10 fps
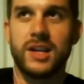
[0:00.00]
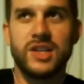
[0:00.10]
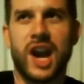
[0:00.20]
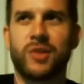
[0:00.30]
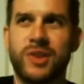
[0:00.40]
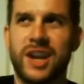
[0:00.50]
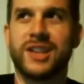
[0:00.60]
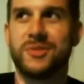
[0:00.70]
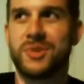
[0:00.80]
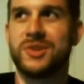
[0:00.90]

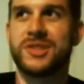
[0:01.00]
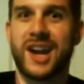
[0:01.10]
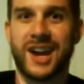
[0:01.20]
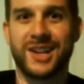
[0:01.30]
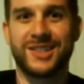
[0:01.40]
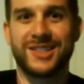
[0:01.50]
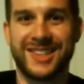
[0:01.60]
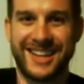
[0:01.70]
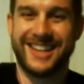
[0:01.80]
indoctrinate them into science,